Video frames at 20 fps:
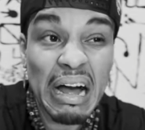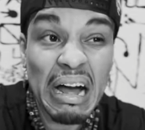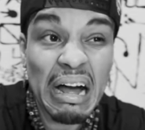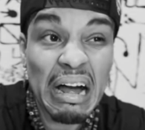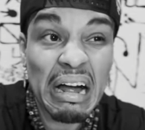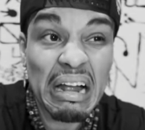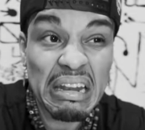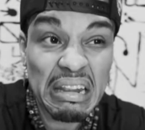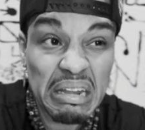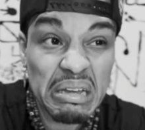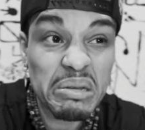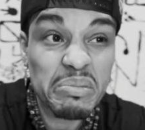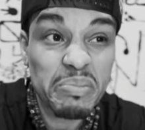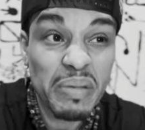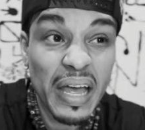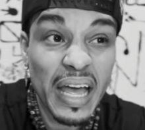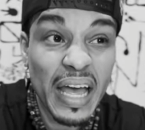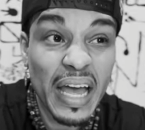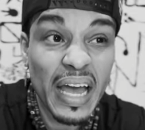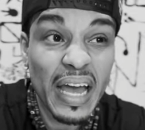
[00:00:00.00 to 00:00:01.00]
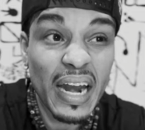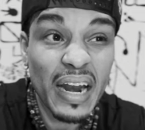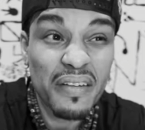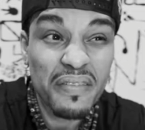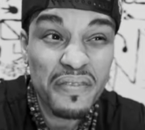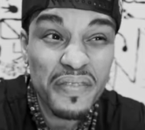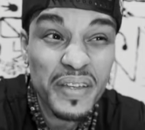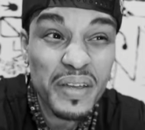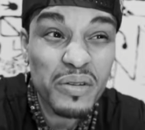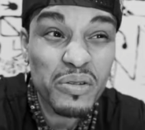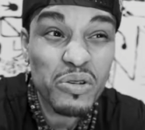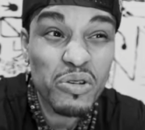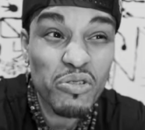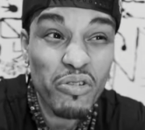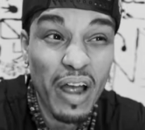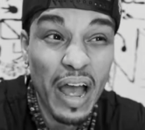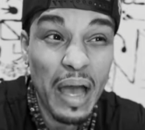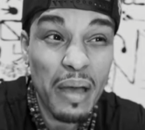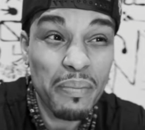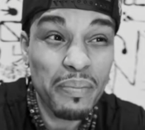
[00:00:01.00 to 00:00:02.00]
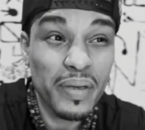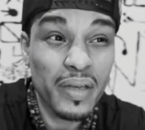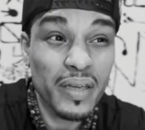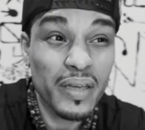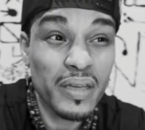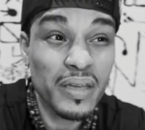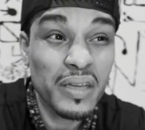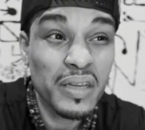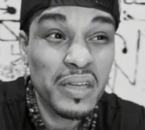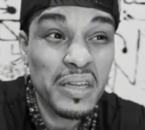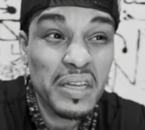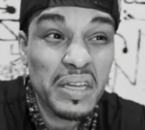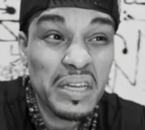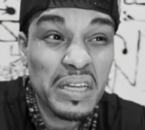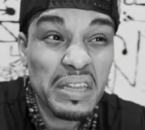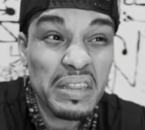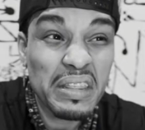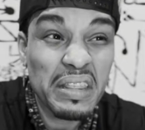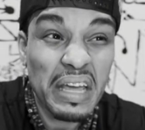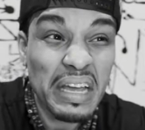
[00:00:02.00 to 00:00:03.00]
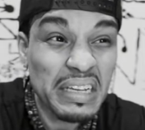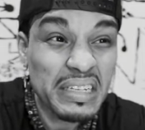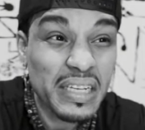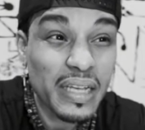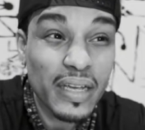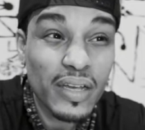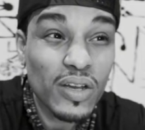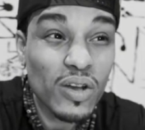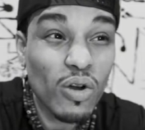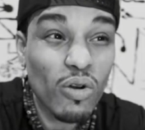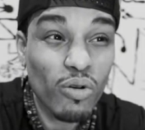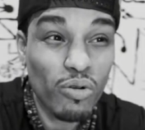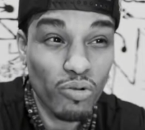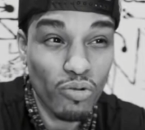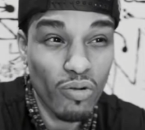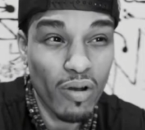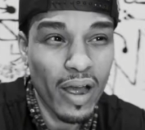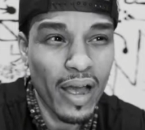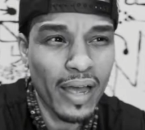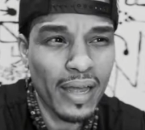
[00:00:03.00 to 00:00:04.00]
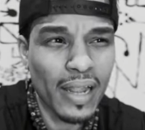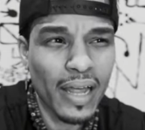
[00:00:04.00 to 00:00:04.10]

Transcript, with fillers: I look bad, I feel crappy, things ain't going right.